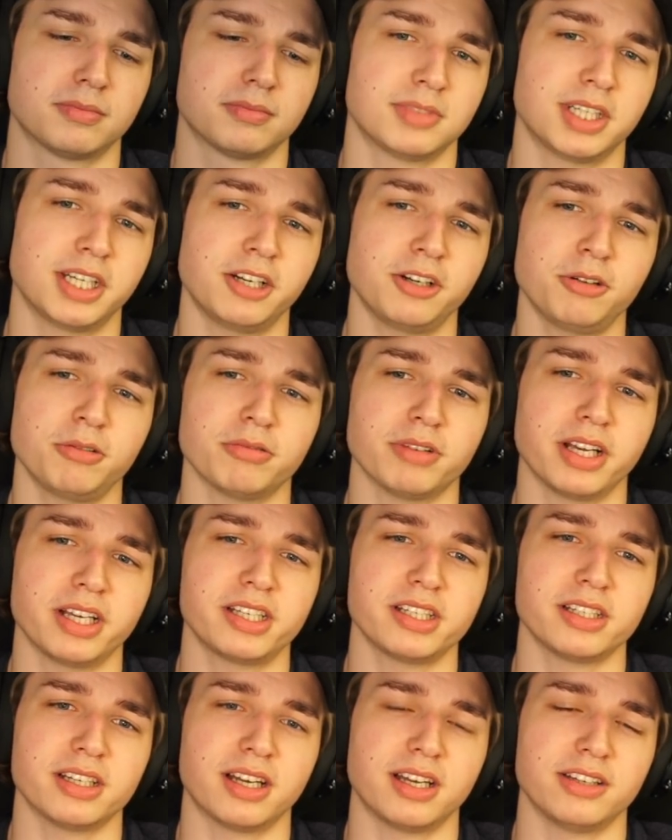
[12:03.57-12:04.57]
I don't
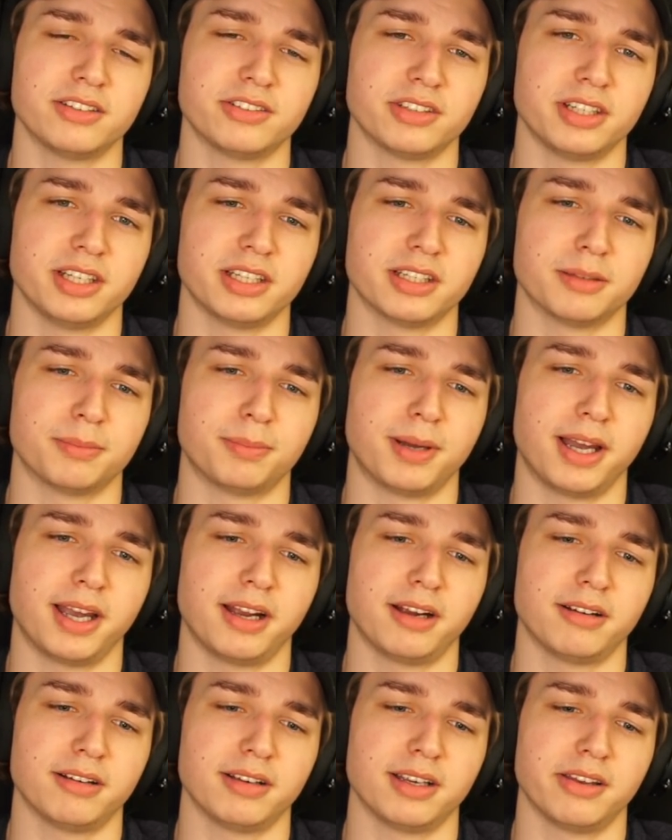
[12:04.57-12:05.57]
recognize any of the
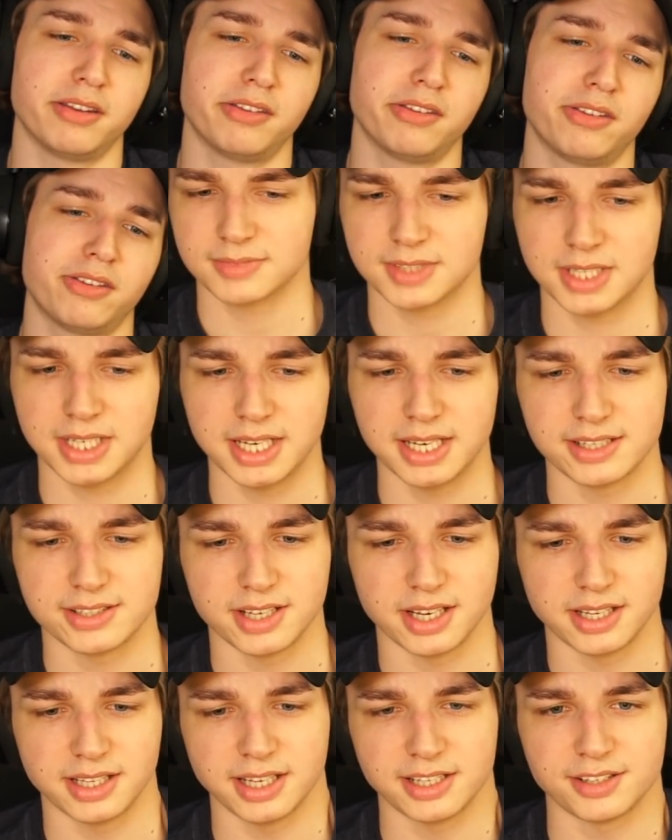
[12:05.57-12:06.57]
pirates. Like I
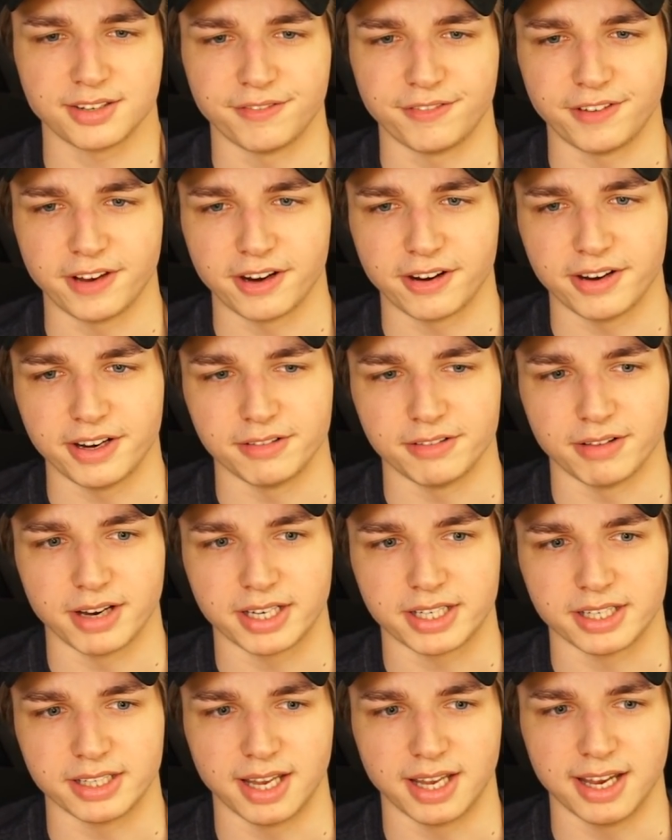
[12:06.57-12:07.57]
said, that's a very
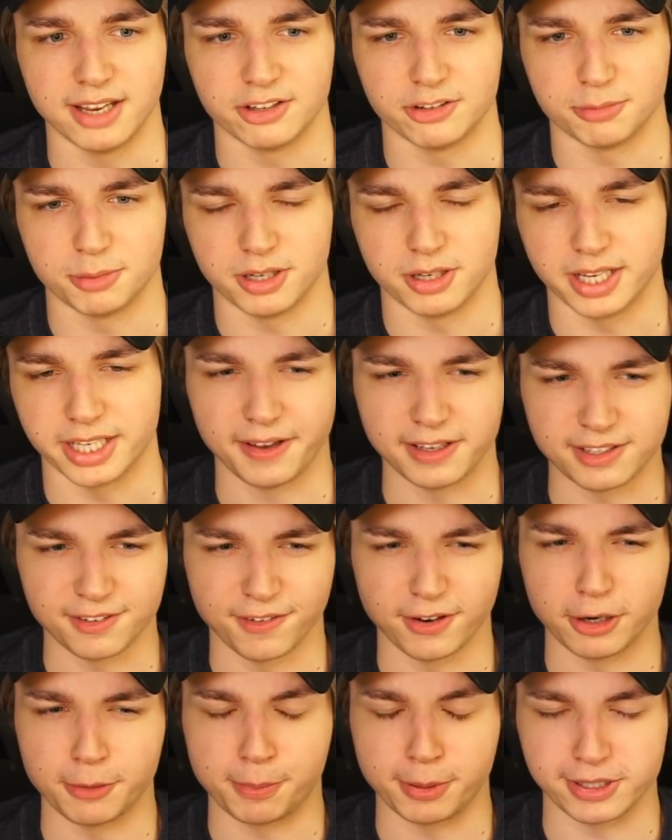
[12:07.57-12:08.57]
recognizable, like, it's a
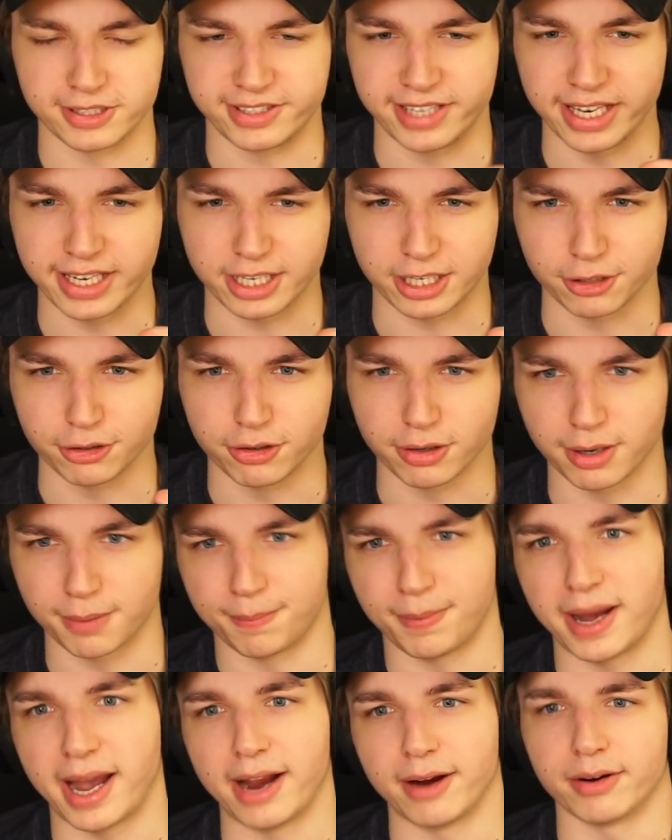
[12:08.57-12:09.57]
very particular
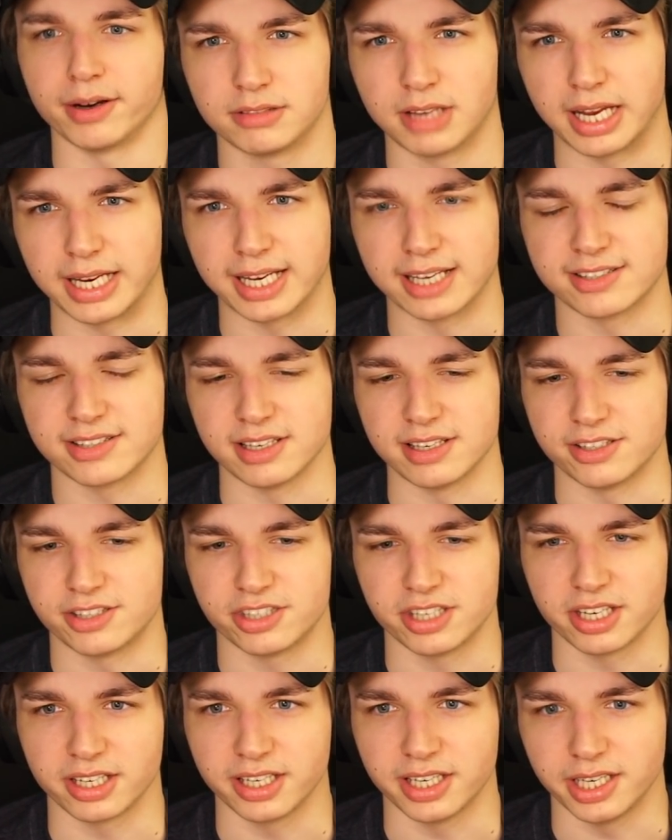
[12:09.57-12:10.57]
pirate, I guess,
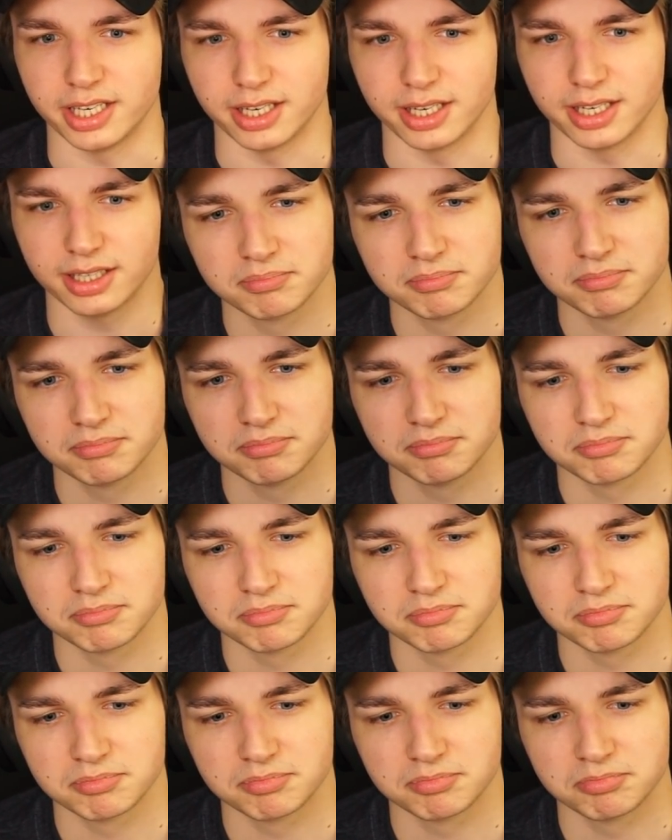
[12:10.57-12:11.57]
insignia.
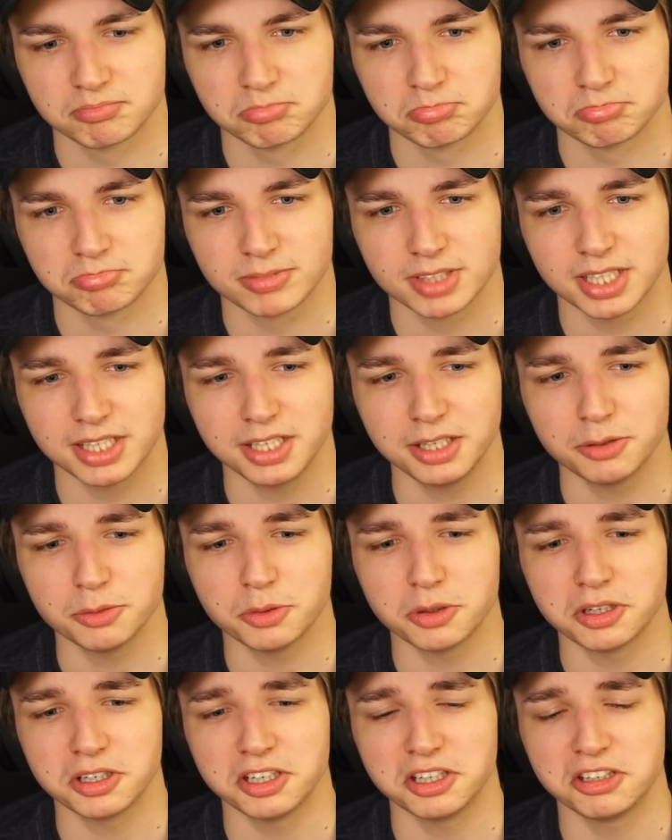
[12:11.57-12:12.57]
He
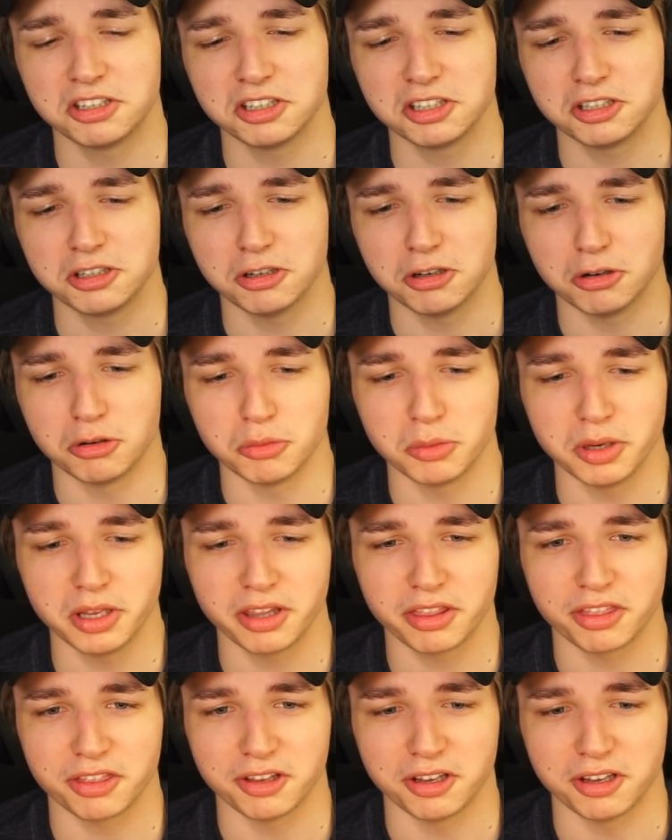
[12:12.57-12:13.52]
wanted to go with them.